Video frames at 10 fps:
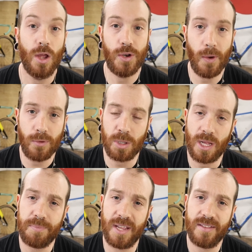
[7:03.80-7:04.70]
Notable
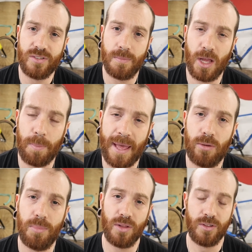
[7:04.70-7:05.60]
updates to male
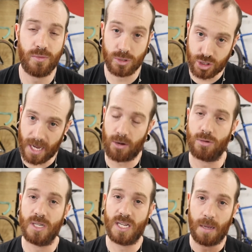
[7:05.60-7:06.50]
pattern baldness will
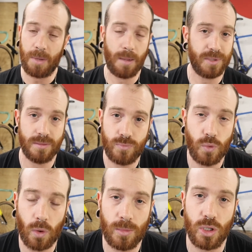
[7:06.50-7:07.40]
generally come up in
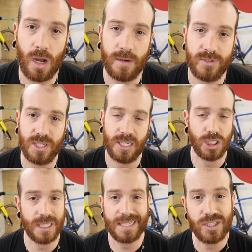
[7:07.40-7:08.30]
normal
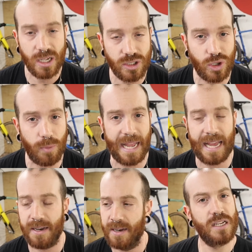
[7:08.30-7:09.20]
conversation, that's not so
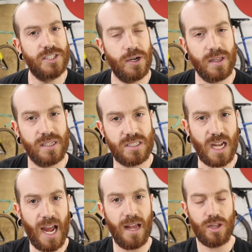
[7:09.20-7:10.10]
bad. Considering the
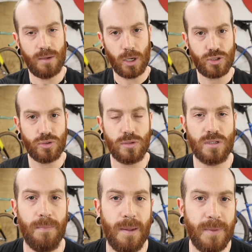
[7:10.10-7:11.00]
style and emotional
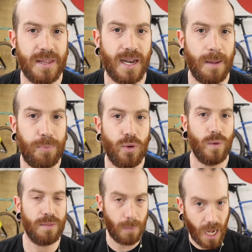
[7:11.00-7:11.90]
commitment that I put
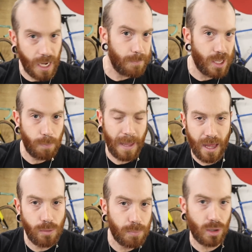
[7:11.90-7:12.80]
with my male
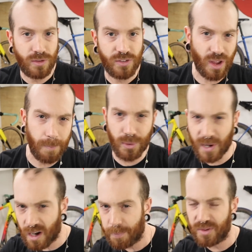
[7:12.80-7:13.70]
pattern baldness, I bring
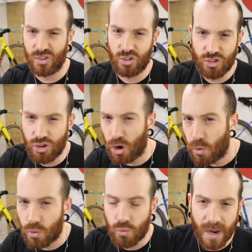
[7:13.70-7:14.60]
it up as a
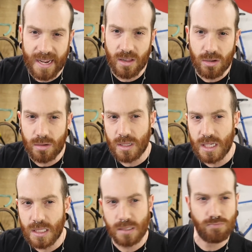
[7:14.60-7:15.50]
joke
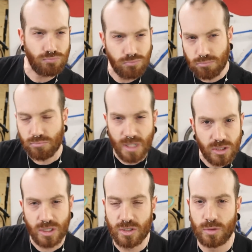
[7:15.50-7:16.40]
regularly, mm,
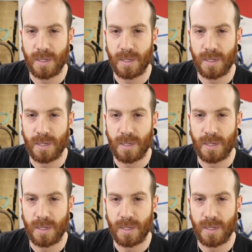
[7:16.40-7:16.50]
that's not so